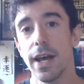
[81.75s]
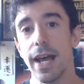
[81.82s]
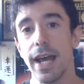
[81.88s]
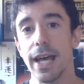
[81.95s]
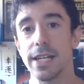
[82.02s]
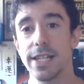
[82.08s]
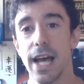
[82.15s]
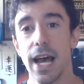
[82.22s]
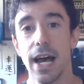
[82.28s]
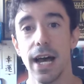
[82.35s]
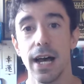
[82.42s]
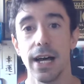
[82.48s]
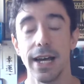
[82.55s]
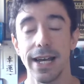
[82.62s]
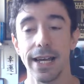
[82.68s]
And
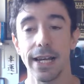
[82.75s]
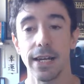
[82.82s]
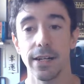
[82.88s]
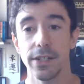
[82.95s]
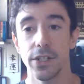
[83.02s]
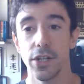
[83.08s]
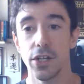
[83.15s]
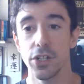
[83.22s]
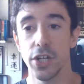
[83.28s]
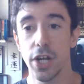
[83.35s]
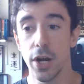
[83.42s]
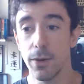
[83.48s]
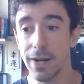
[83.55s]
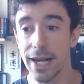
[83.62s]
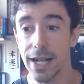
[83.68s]

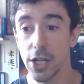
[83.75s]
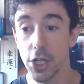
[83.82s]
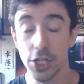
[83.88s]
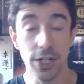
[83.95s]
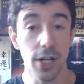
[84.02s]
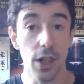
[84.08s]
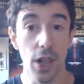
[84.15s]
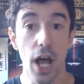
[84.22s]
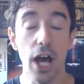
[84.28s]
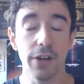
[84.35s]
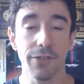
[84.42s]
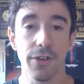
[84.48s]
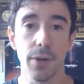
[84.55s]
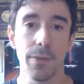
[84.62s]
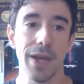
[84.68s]
I learned a
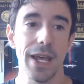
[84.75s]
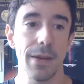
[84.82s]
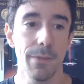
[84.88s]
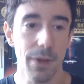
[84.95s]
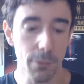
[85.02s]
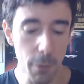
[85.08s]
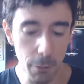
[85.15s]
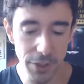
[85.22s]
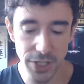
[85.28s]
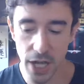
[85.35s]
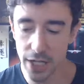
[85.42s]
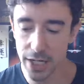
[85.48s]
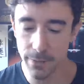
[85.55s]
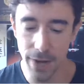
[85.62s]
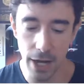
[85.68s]
lot from him. And we were
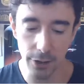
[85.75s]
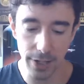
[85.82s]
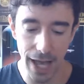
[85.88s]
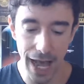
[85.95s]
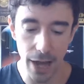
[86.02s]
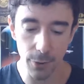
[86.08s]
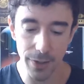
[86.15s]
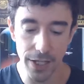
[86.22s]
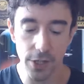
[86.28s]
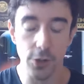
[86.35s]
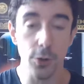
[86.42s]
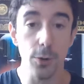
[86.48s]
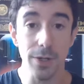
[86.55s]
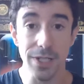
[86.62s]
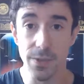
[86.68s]
talking about how he
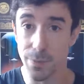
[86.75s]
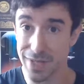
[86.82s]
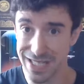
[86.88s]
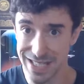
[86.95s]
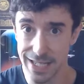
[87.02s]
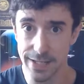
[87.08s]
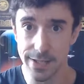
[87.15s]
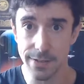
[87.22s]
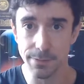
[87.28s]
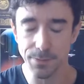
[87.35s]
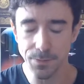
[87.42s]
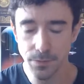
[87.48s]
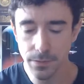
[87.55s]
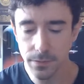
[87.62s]
grew his business.